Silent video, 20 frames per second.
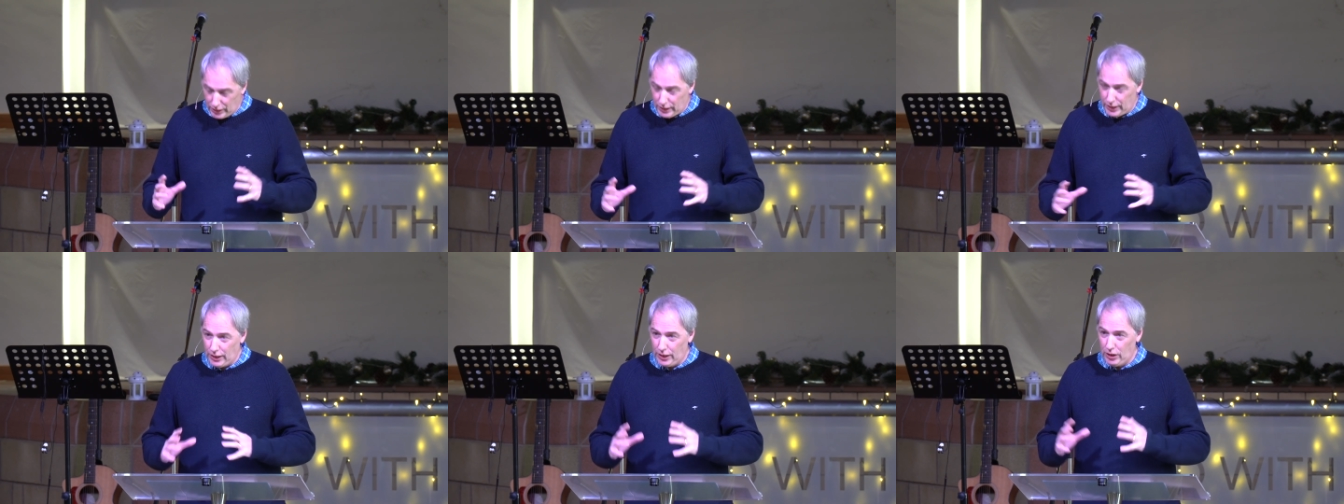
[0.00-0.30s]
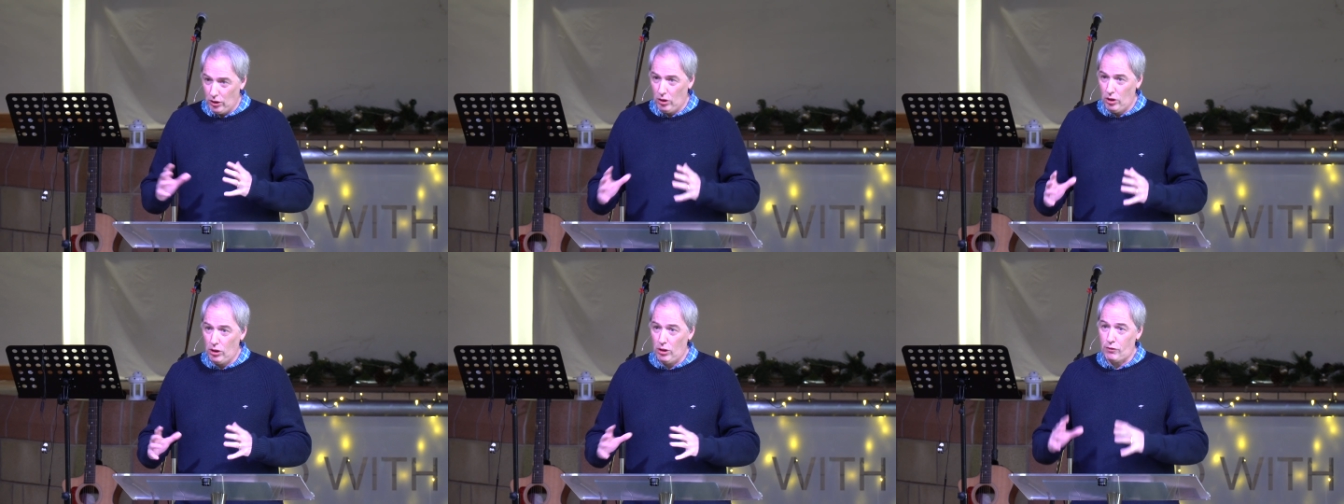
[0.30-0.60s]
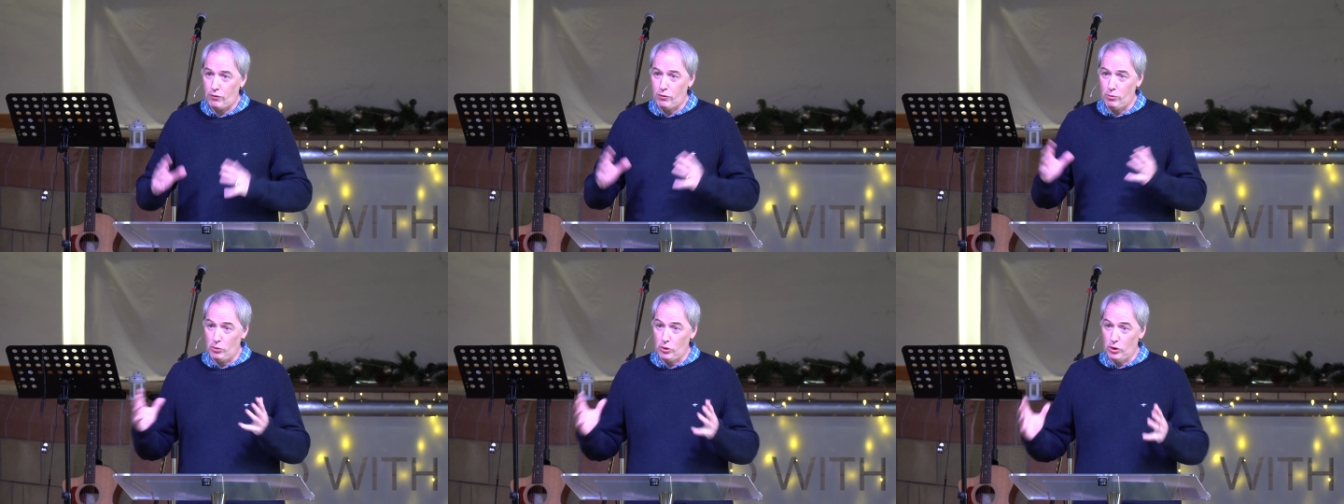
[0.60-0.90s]
in the ark
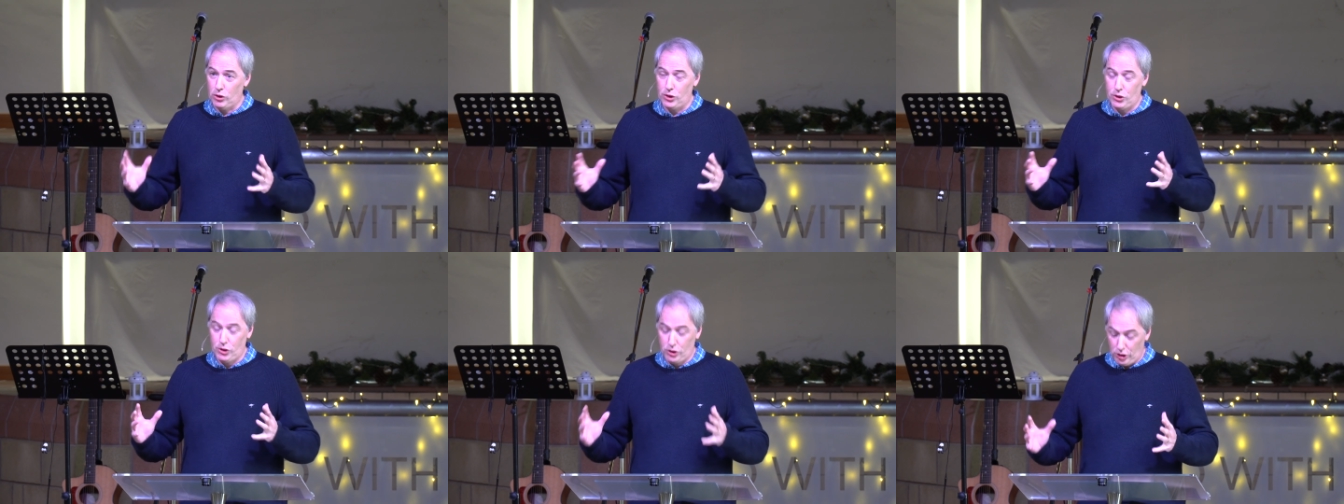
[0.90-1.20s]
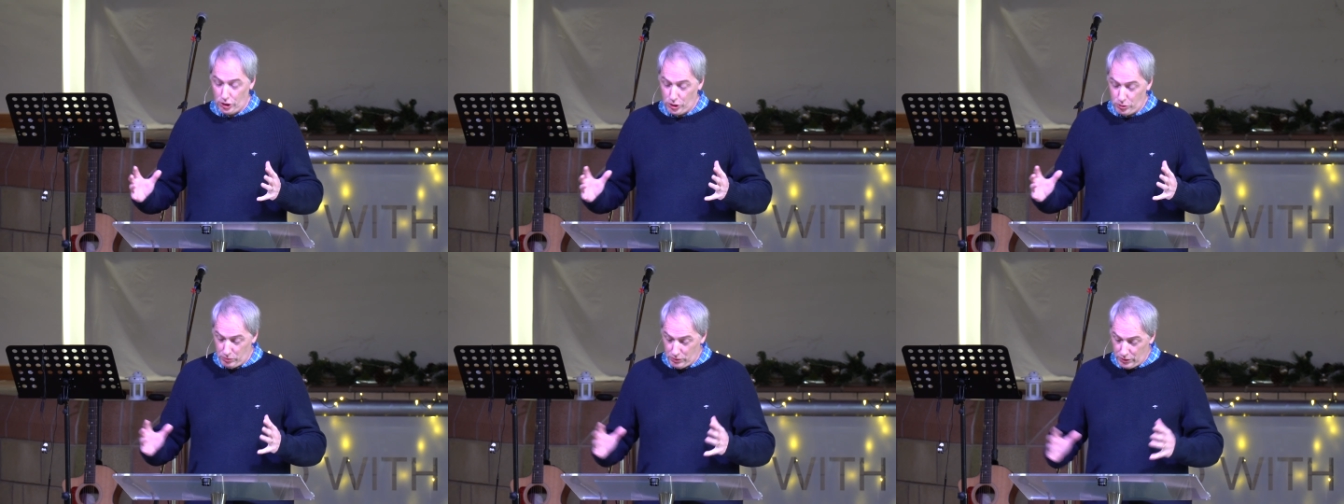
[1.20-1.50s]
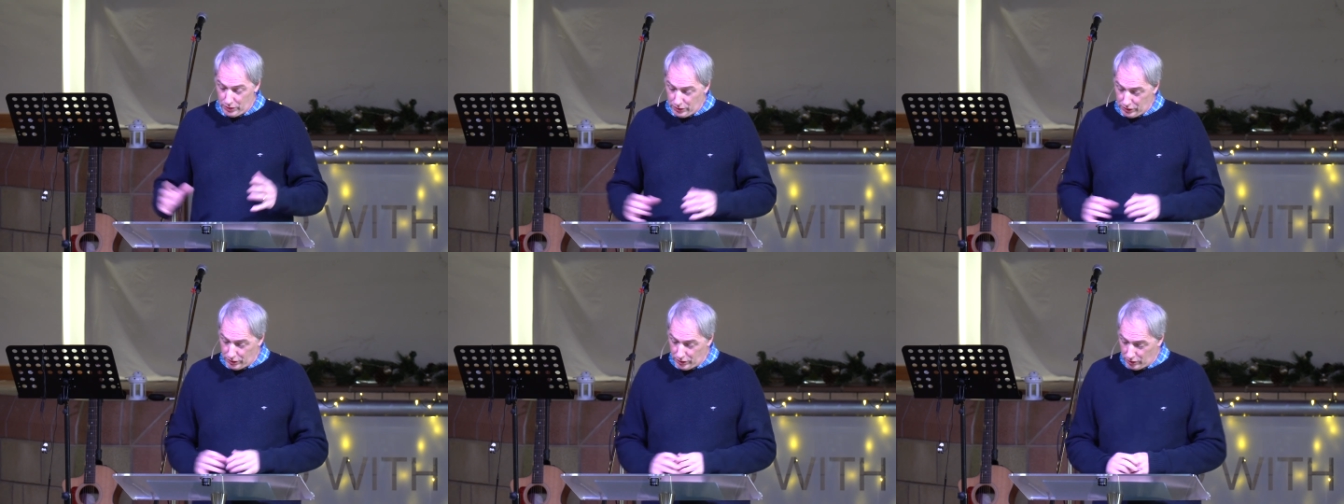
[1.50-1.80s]
from God's
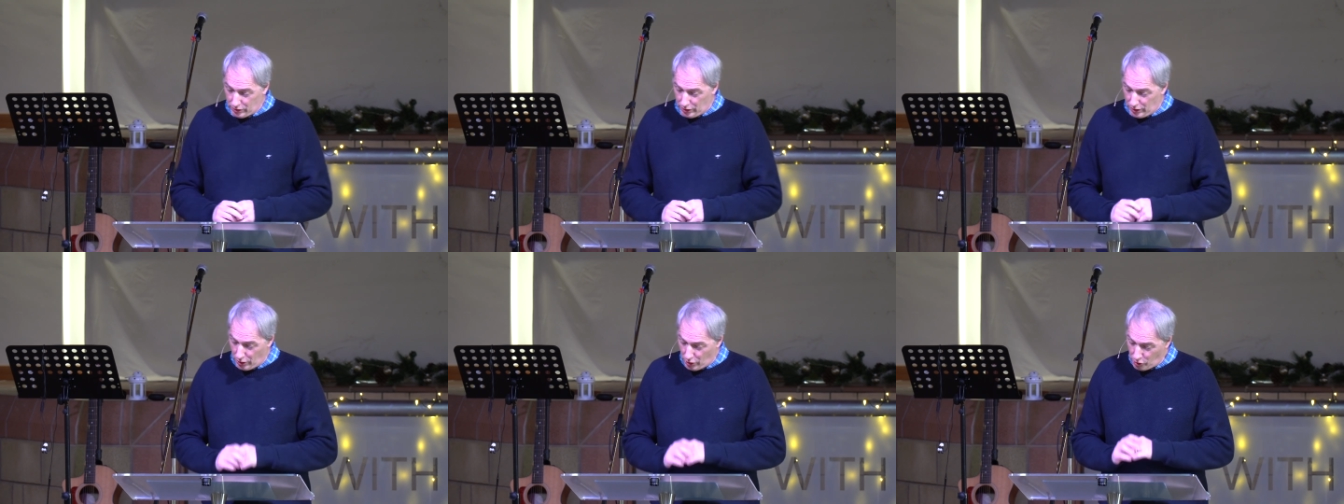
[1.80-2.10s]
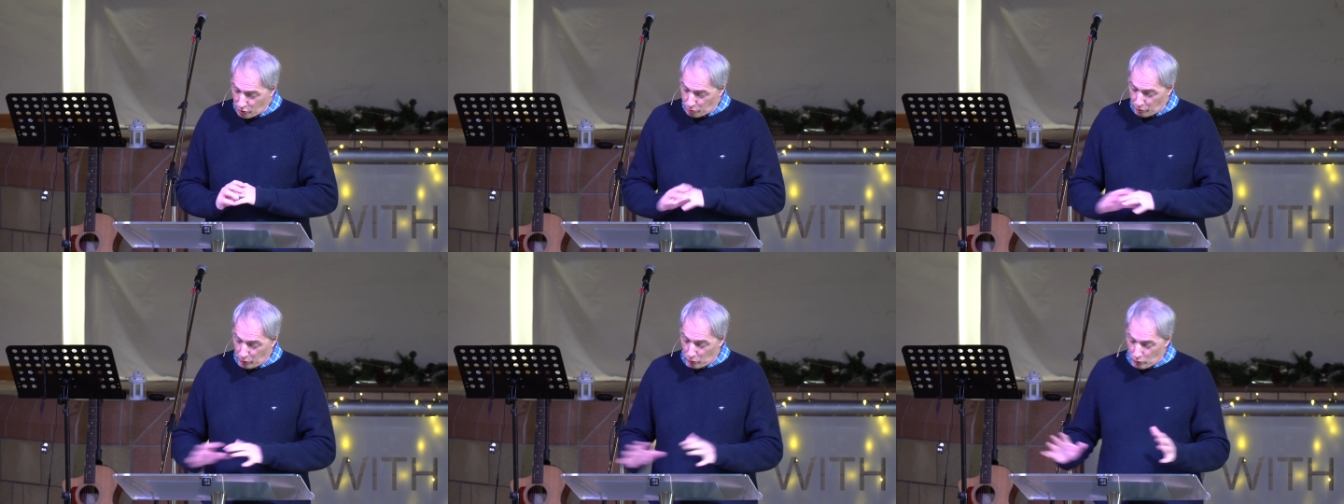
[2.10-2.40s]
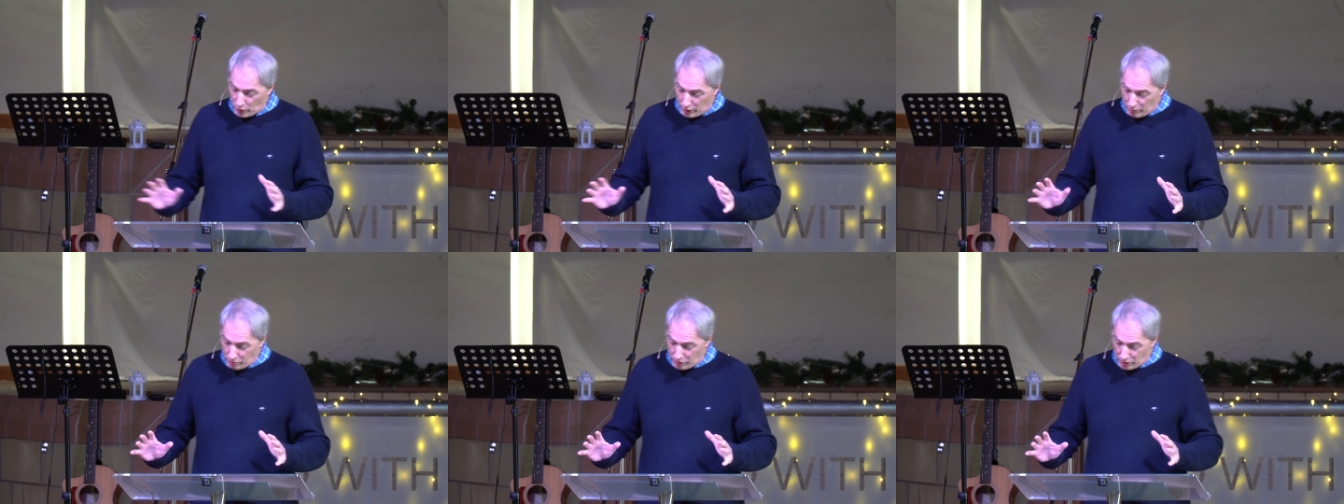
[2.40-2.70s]
judgment. The earth's been
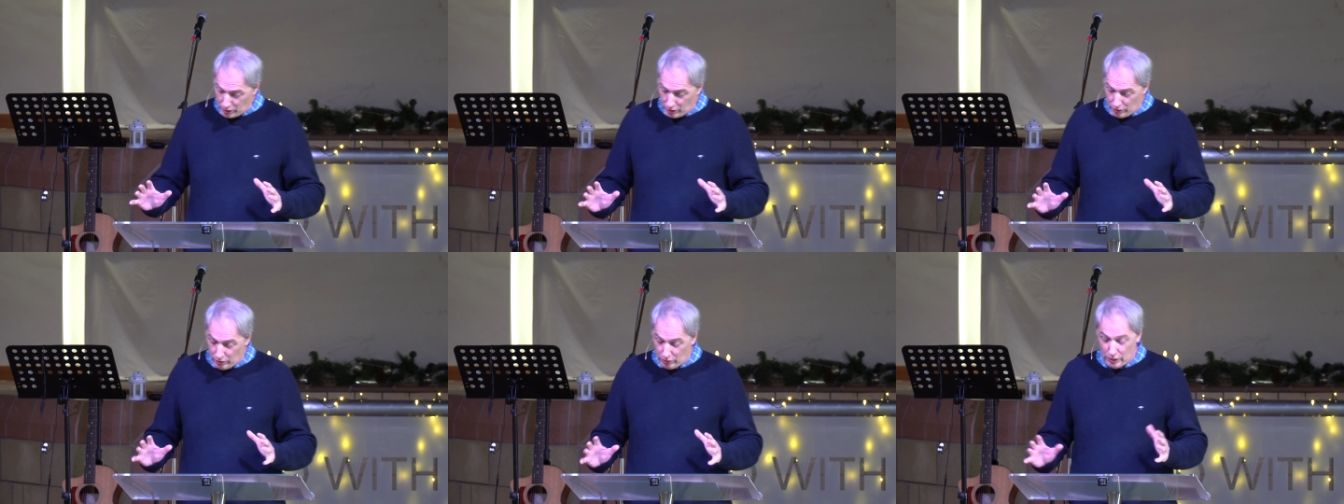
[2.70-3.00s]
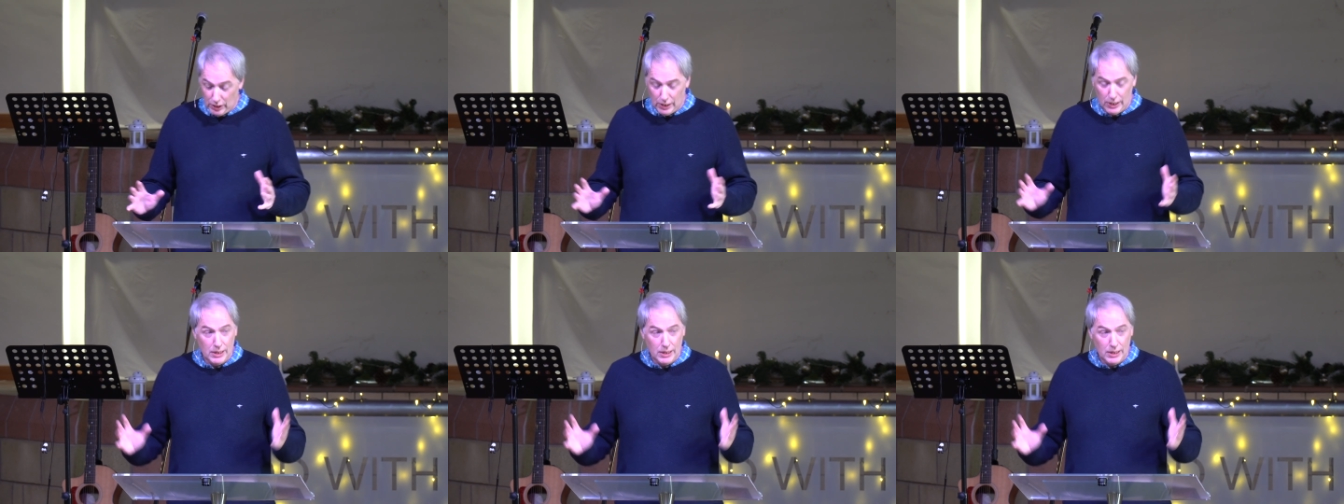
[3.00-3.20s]
wiped out.